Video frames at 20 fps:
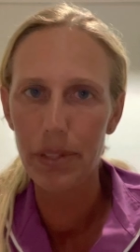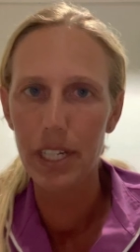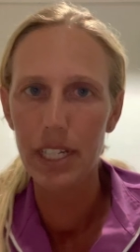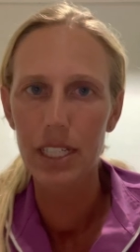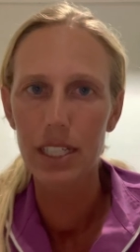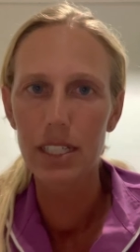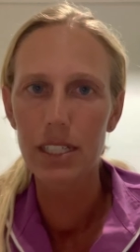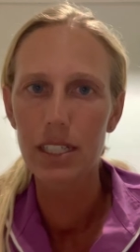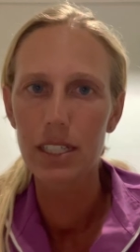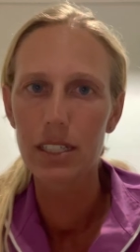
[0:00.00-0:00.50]

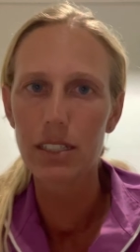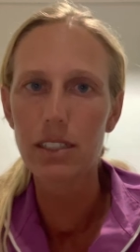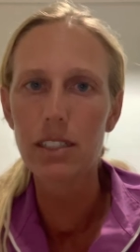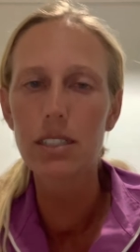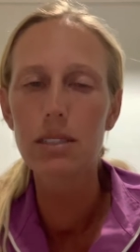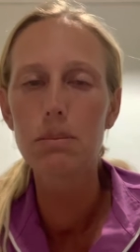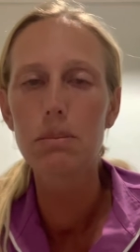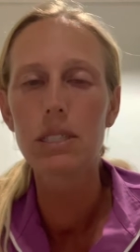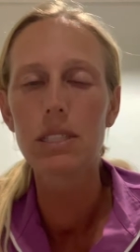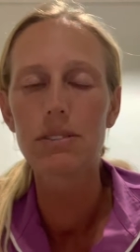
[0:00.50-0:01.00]
and a
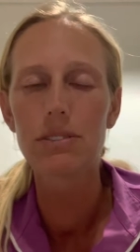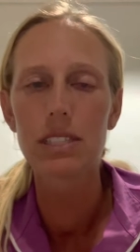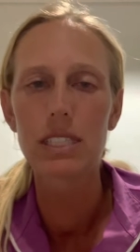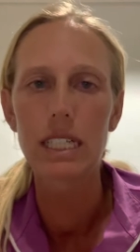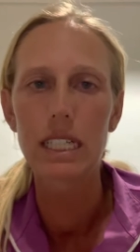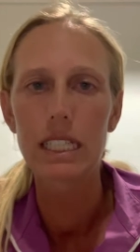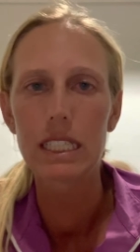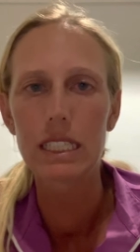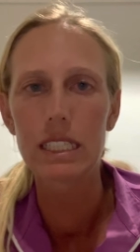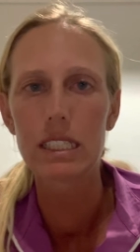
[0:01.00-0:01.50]
little bit of a
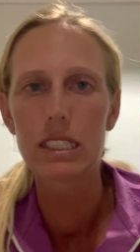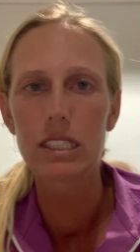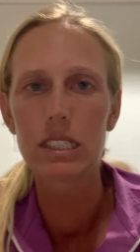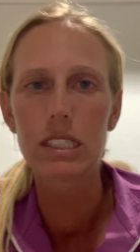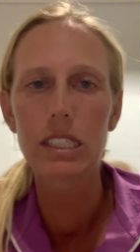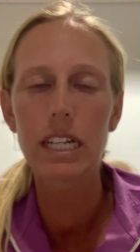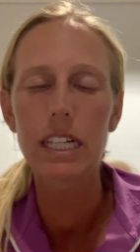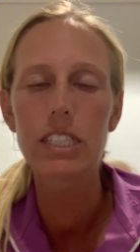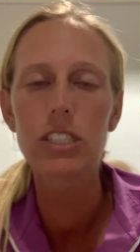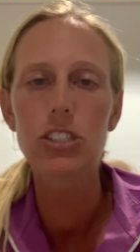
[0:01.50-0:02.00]
nice,
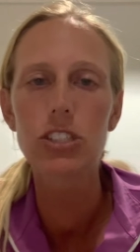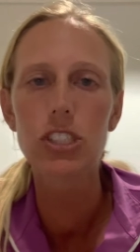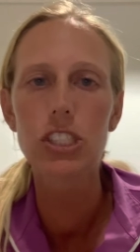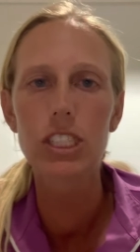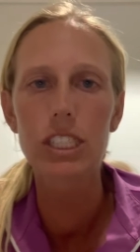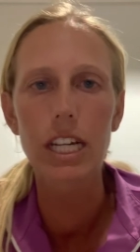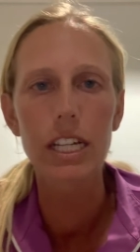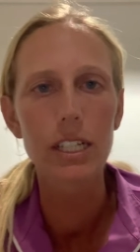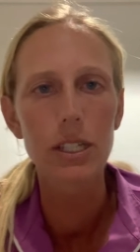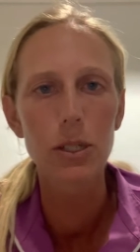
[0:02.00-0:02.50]
nicer,
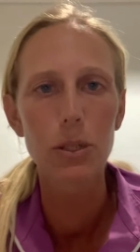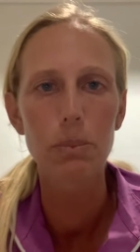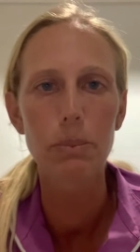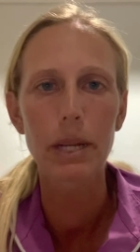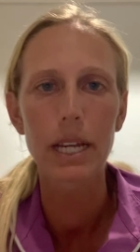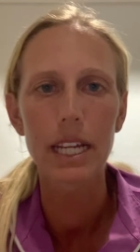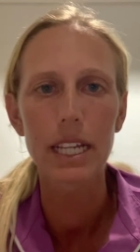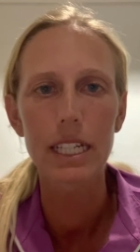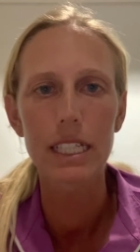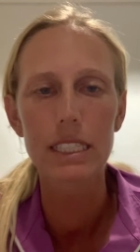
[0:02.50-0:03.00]
steadier
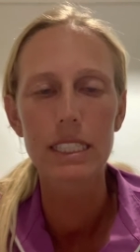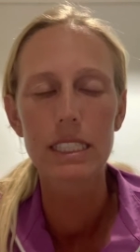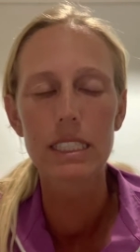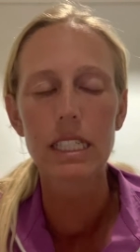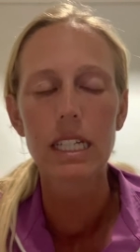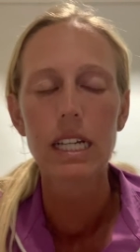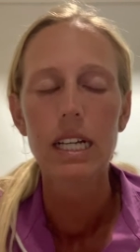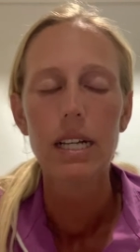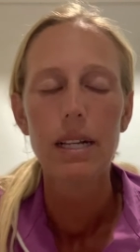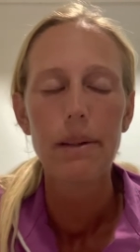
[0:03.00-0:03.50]
pace.
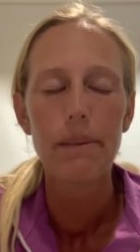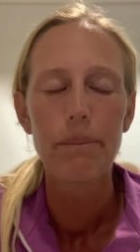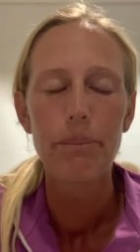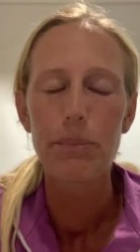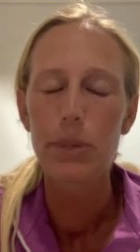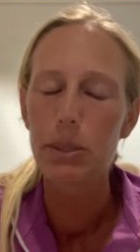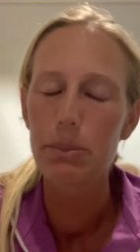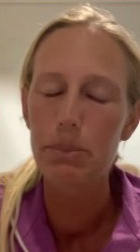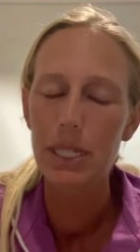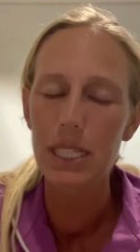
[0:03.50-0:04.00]

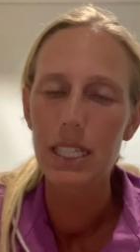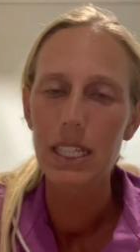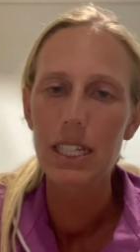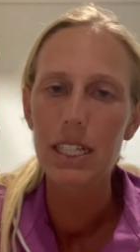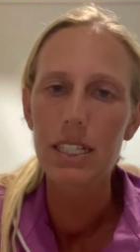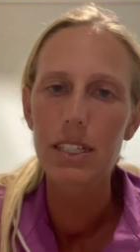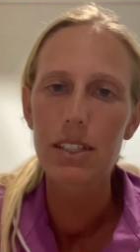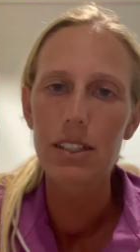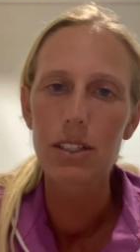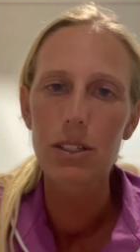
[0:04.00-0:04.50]
But by the
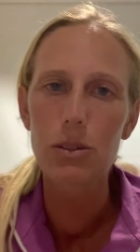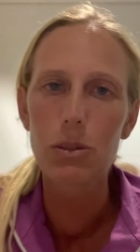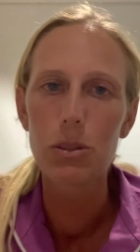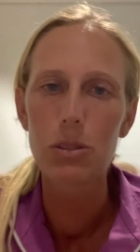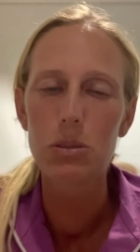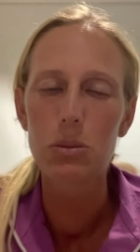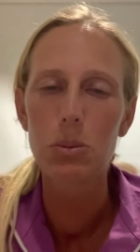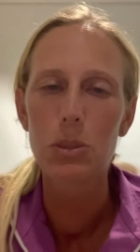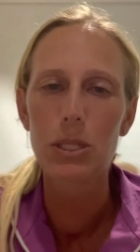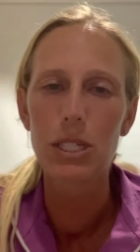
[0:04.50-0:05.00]
end of the
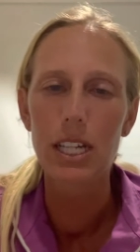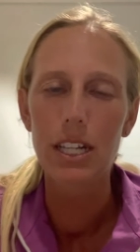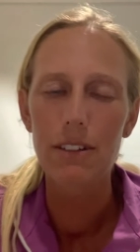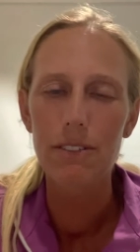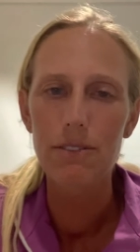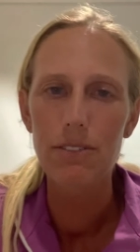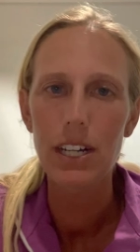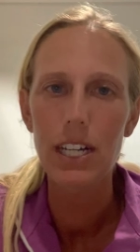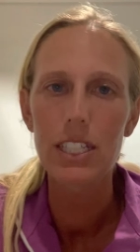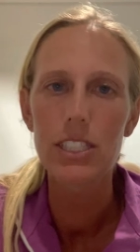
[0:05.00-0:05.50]
course, we were getting
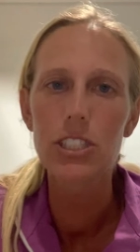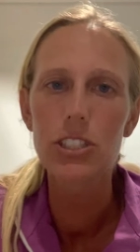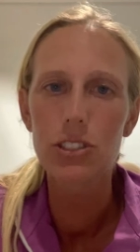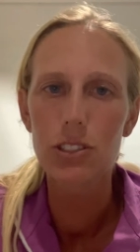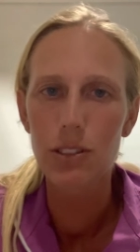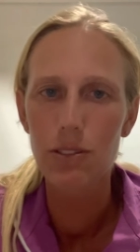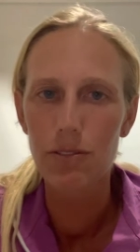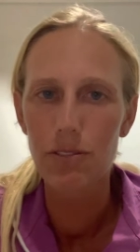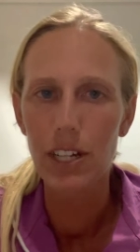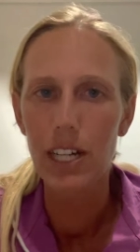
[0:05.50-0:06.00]
faster
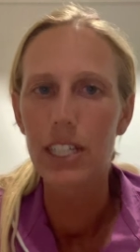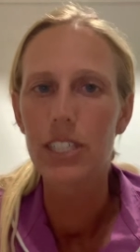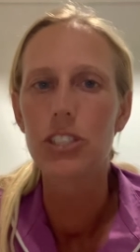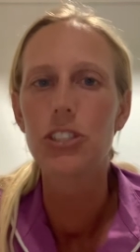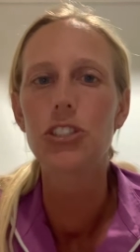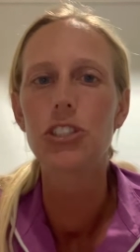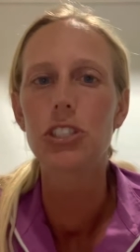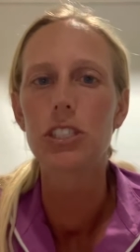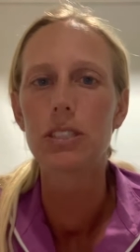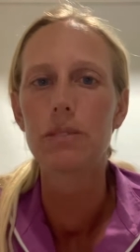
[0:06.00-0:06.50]
and
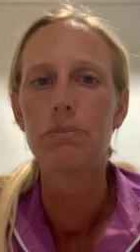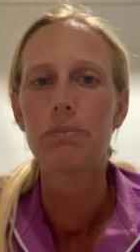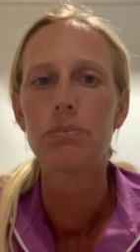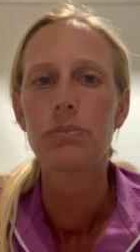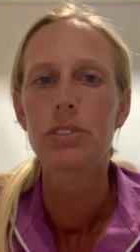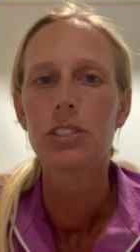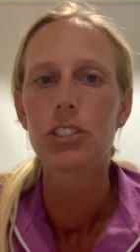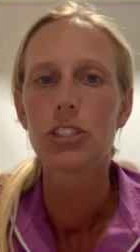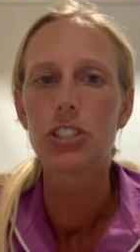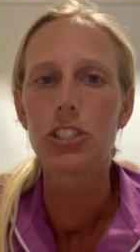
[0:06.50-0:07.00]
faster.
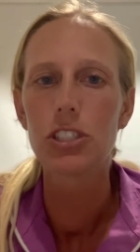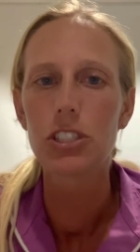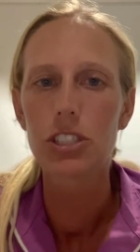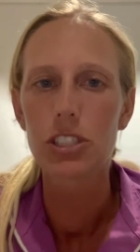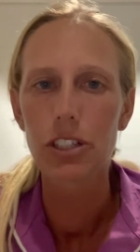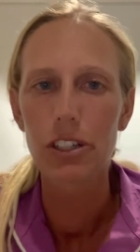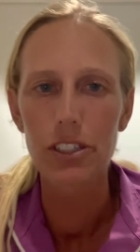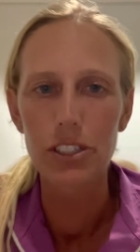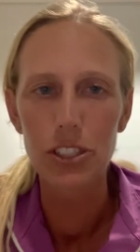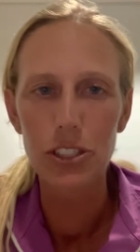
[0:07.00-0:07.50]
She
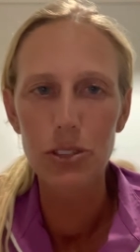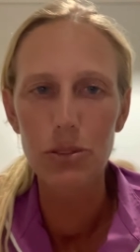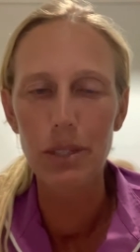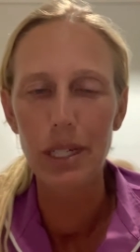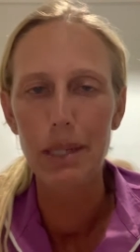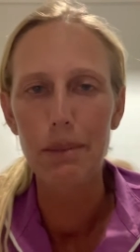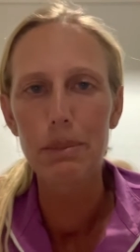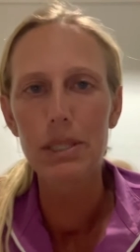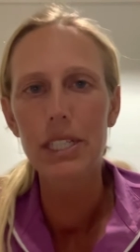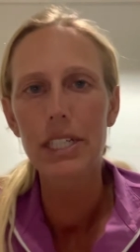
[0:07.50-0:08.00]
started
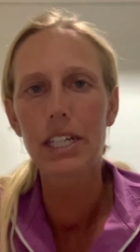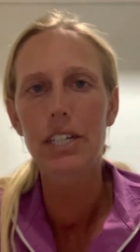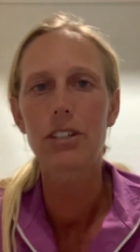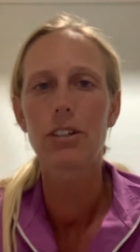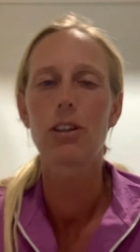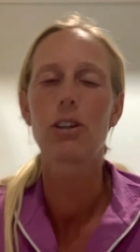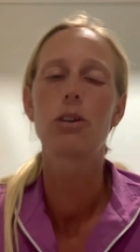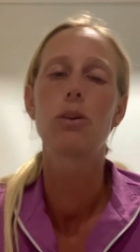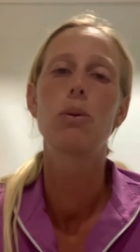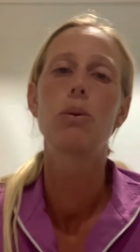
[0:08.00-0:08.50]
scrambling in
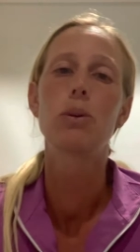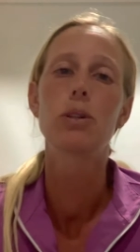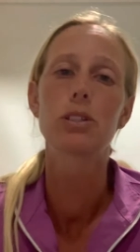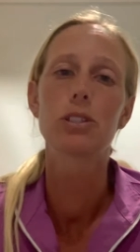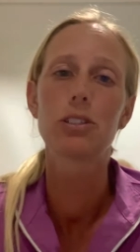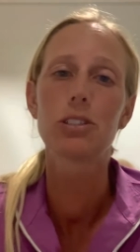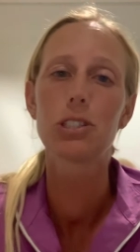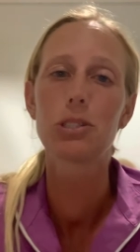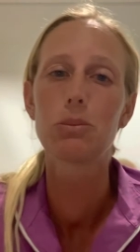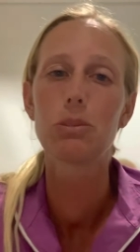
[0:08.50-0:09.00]
her
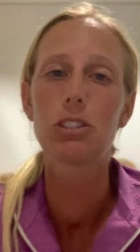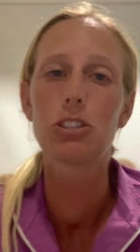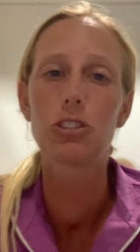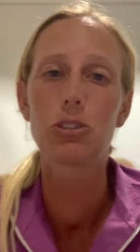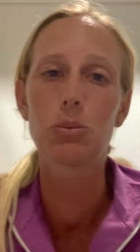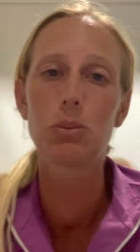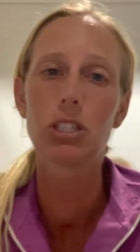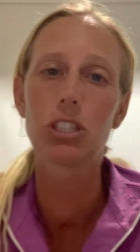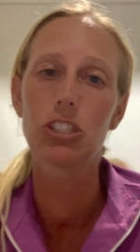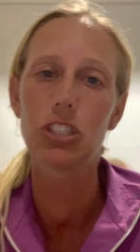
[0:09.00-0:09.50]
corners, which is
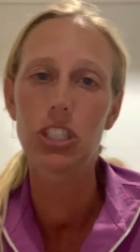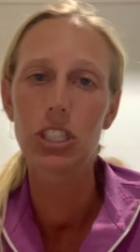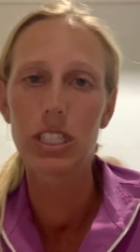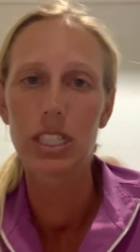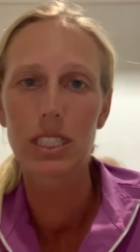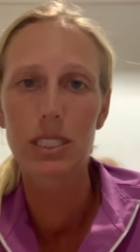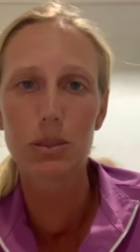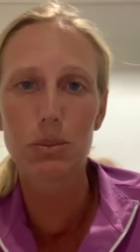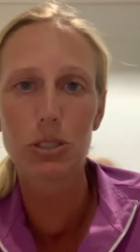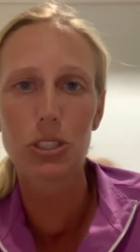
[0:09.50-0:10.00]
what she
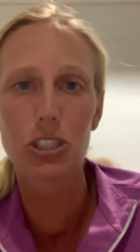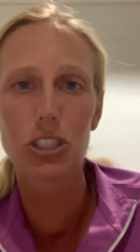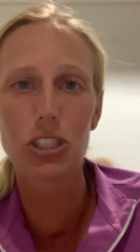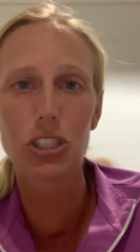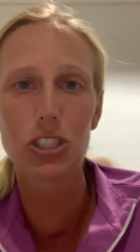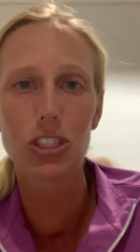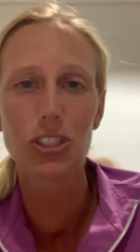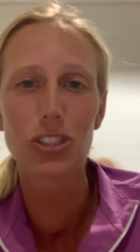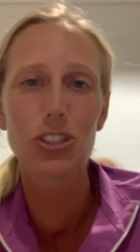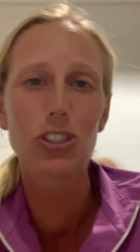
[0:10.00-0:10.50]
does when
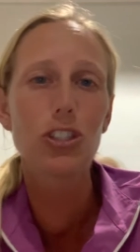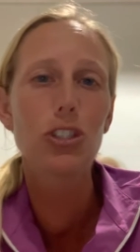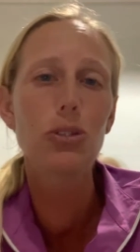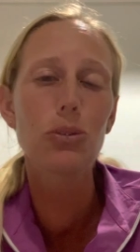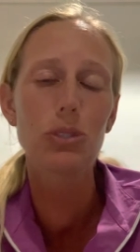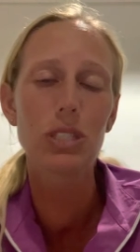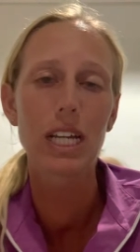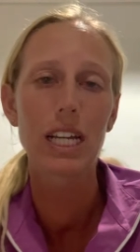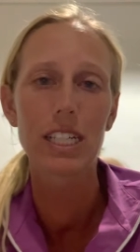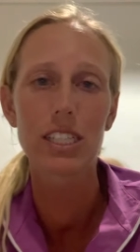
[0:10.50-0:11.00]
she's too
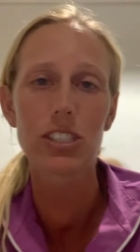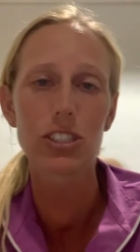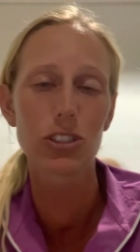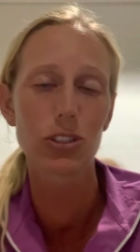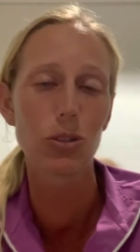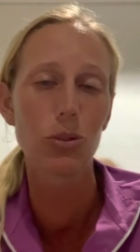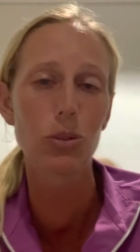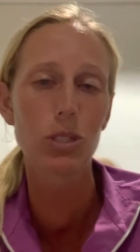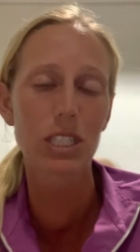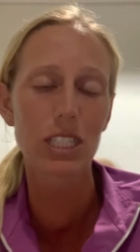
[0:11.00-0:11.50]
tense to
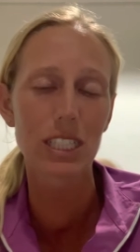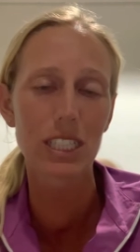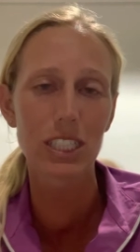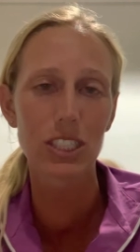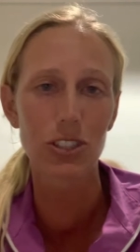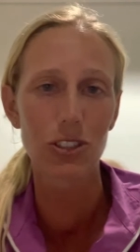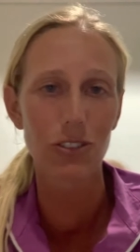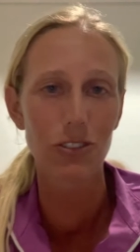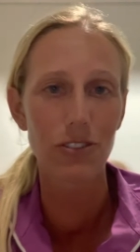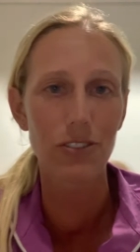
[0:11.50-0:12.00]
organize
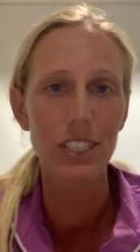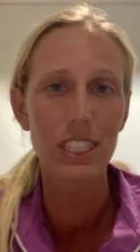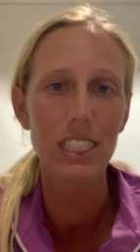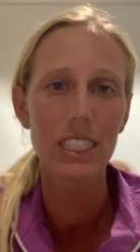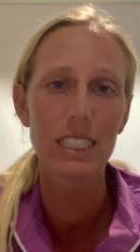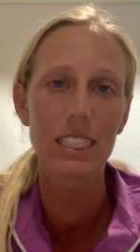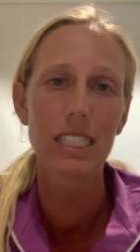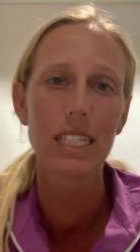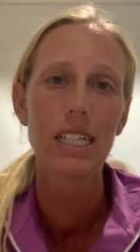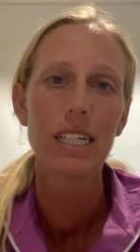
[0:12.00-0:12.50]
her
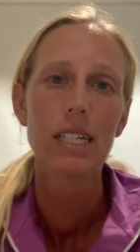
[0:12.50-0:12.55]
feet.